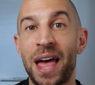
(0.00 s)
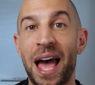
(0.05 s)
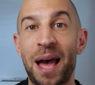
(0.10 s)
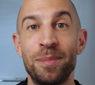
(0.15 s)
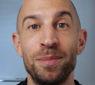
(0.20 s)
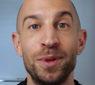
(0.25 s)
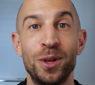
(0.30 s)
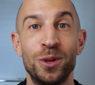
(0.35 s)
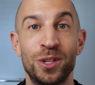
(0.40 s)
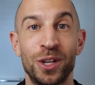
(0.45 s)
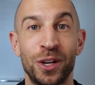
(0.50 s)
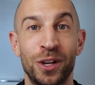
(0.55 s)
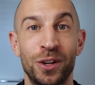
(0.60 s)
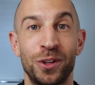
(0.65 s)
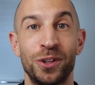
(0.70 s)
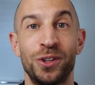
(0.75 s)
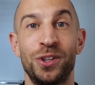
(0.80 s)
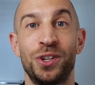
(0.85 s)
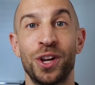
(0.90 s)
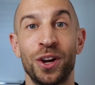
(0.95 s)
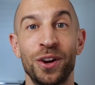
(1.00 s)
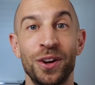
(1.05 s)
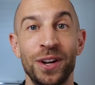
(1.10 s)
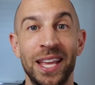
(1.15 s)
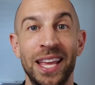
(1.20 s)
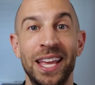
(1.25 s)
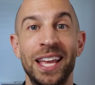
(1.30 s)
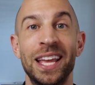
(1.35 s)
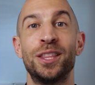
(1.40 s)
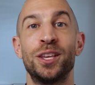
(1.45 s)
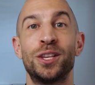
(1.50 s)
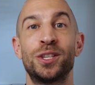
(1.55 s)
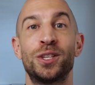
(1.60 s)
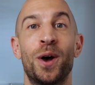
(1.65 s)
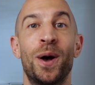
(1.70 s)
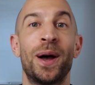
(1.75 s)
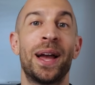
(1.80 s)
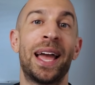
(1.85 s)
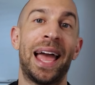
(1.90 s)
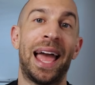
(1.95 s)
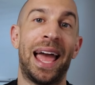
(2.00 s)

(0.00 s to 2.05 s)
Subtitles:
that musical journey, the song